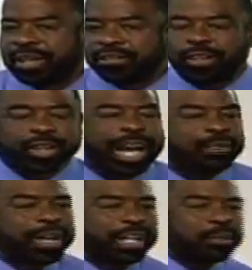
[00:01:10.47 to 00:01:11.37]
So you got
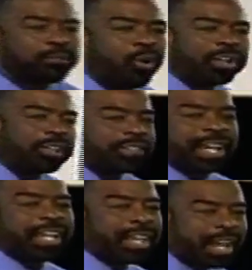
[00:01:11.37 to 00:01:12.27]
to make it important to
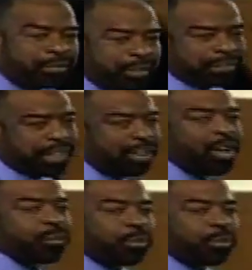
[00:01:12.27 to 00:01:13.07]
take care of yourself.